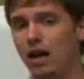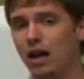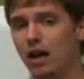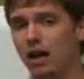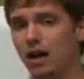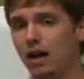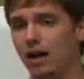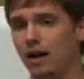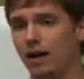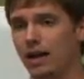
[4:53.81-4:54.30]

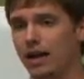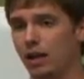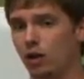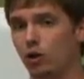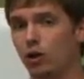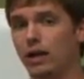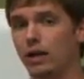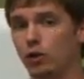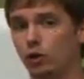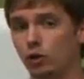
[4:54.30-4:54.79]
and
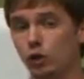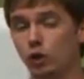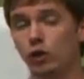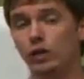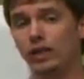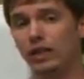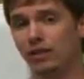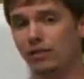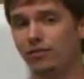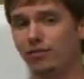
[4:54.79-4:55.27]
are
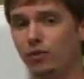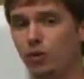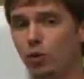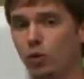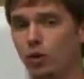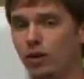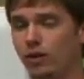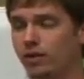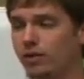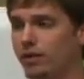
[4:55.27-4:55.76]
looking
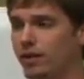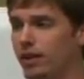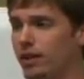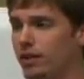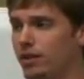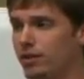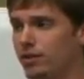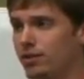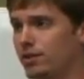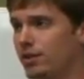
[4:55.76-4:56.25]
for it,
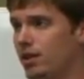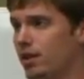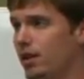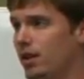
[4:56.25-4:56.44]
there's